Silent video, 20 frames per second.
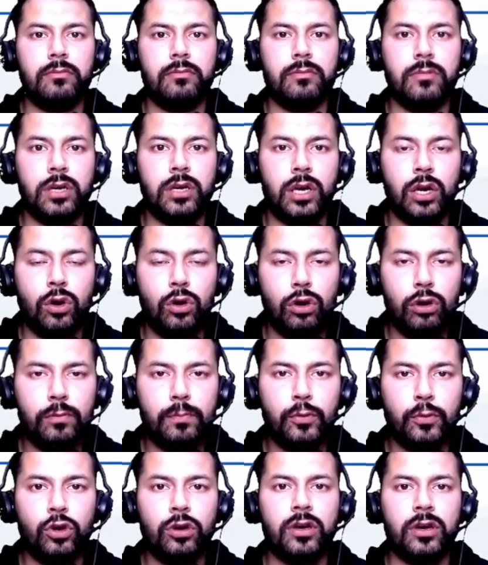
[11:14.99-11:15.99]
long
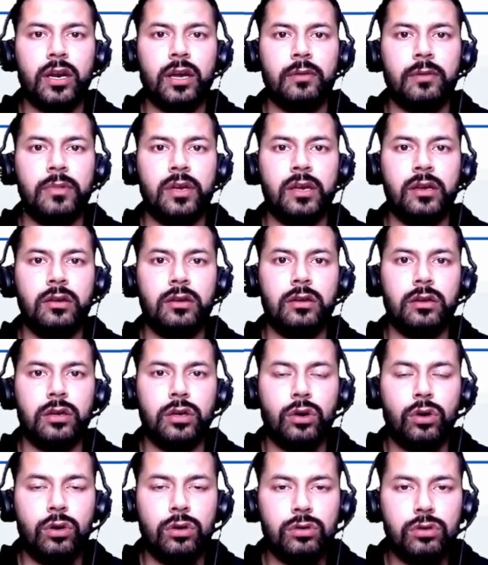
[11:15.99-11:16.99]
programming,
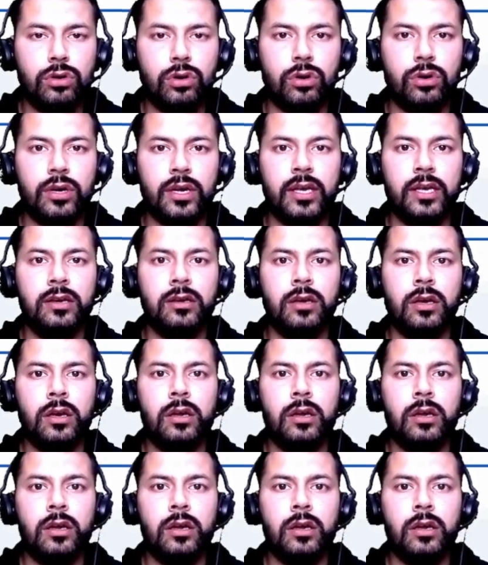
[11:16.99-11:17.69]
long coding